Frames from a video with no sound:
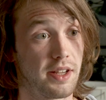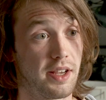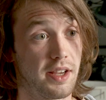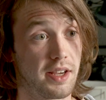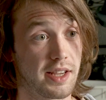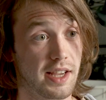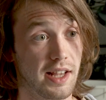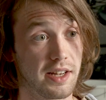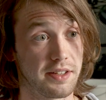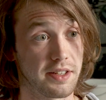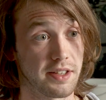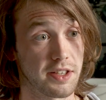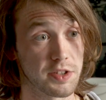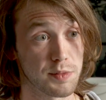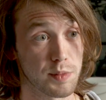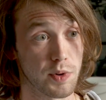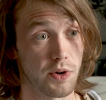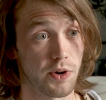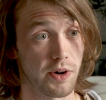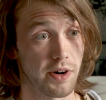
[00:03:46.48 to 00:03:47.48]
the Celtic
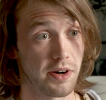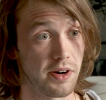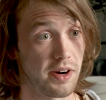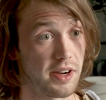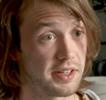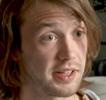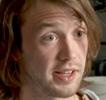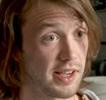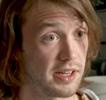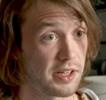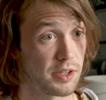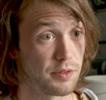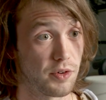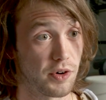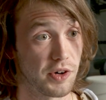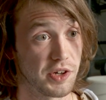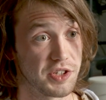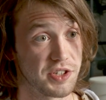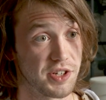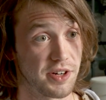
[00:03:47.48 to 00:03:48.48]
Explorer and the Celtic
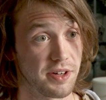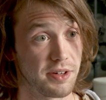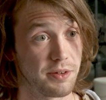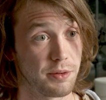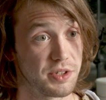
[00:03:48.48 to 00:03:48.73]
Voyager,